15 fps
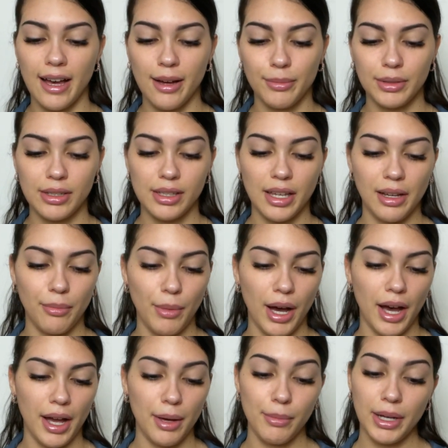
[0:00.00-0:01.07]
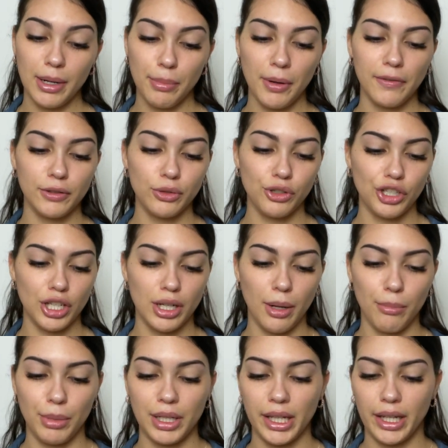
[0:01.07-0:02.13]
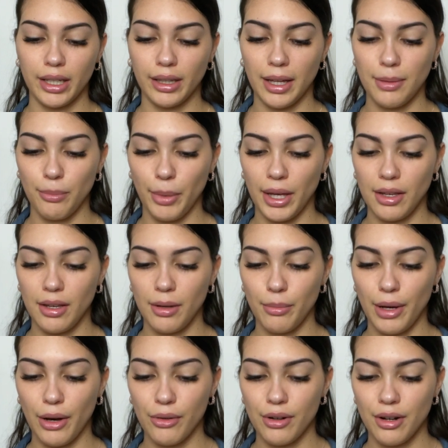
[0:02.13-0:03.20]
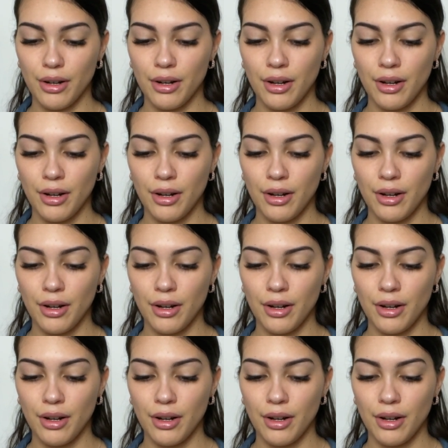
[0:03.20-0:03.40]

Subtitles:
I'm gonna take my Makeup Revolution Banana Light Baking Powder.